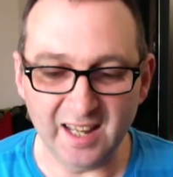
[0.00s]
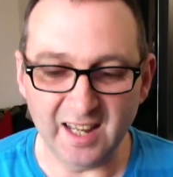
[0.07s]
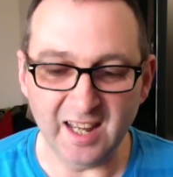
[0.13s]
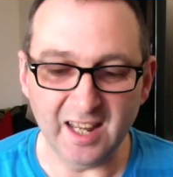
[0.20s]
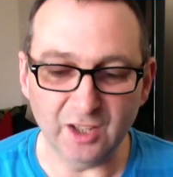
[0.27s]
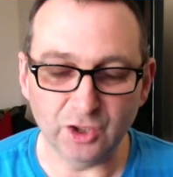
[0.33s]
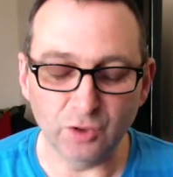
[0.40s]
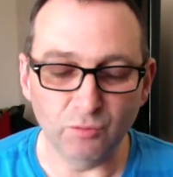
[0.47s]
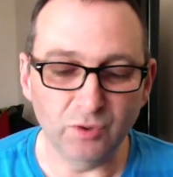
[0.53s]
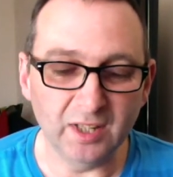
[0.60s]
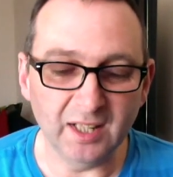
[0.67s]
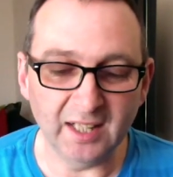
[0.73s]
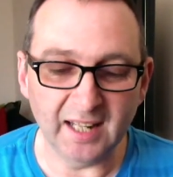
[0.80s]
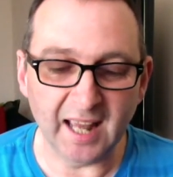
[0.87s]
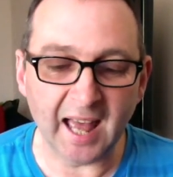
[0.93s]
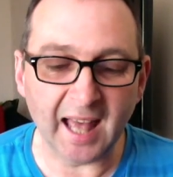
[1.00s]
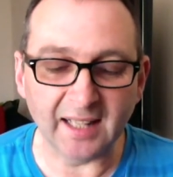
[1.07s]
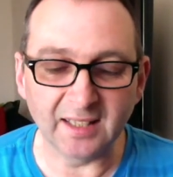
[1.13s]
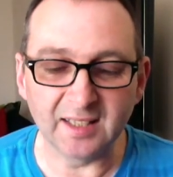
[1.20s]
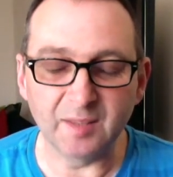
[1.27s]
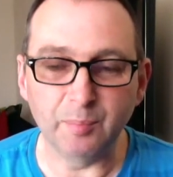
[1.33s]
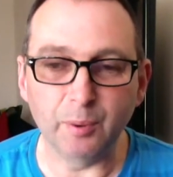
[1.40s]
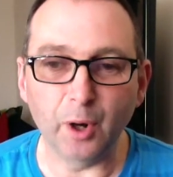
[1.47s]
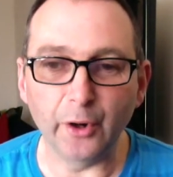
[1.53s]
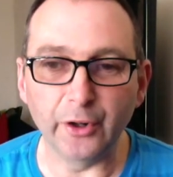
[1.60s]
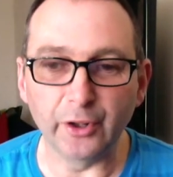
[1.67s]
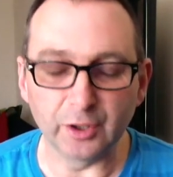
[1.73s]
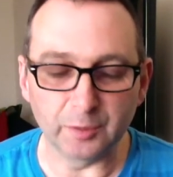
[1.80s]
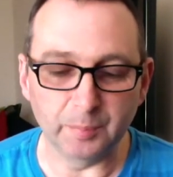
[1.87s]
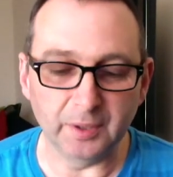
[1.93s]
it's a really handy
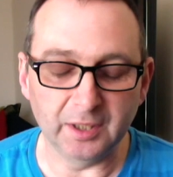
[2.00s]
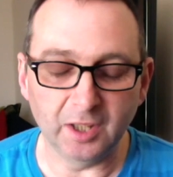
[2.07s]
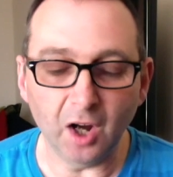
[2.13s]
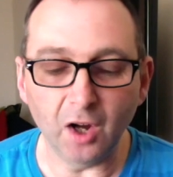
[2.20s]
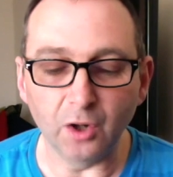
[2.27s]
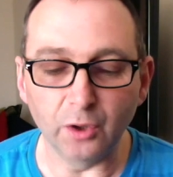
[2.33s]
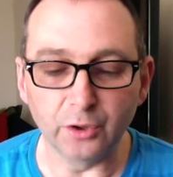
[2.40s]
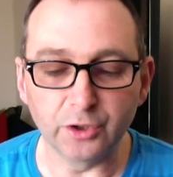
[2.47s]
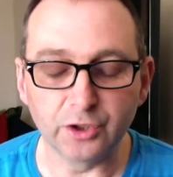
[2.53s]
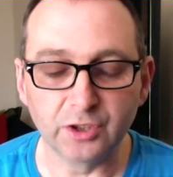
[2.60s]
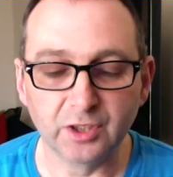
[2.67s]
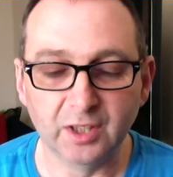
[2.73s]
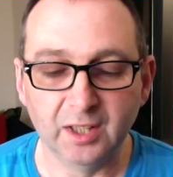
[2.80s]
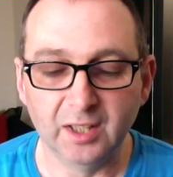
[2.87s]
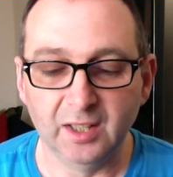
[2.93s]
product because